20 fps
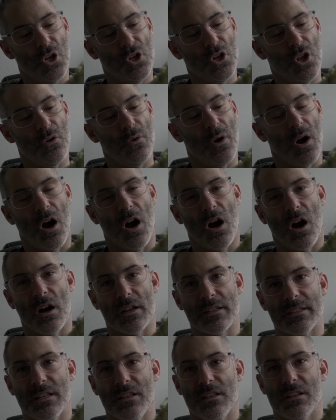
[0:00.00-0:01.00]

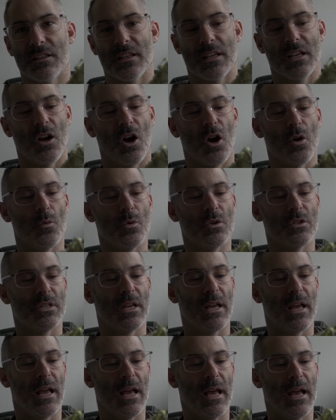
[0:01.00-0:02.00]
I didn't think I was
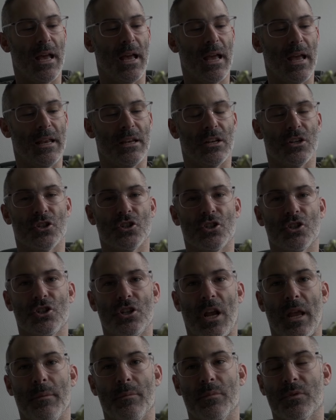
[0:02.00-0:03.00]
in a
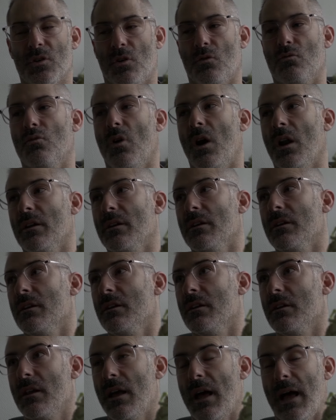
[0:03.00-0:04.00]
shape to
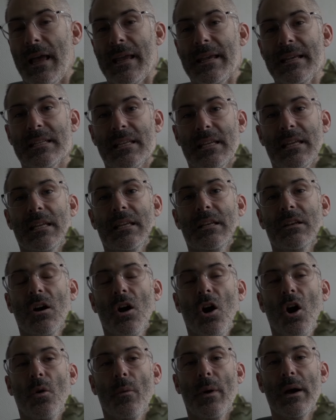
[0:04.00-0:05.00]
run
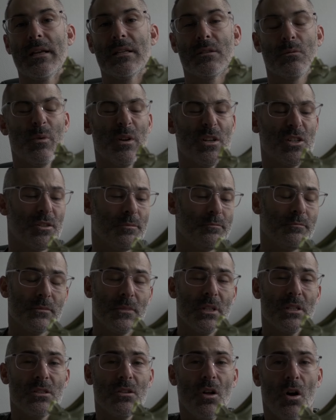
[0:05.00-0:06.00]
18:08, which
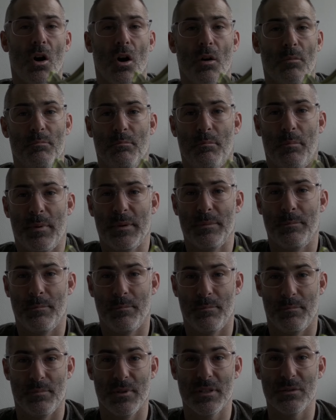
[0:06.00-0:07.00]
is not
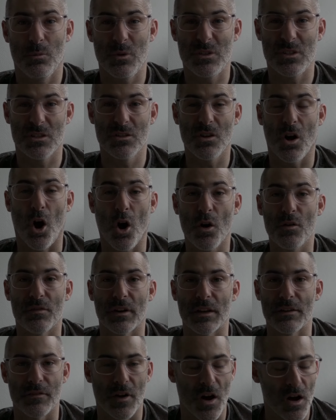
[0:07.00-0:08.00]

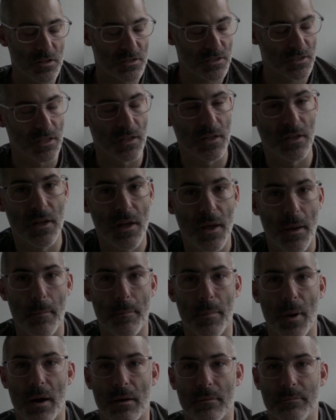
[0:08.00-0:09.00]
overly fast,
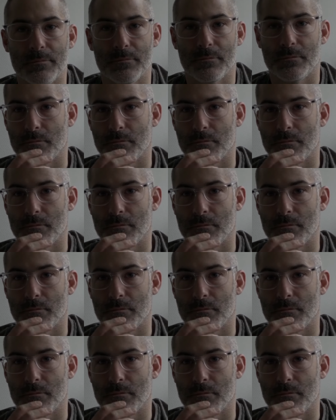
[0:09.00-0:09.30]
but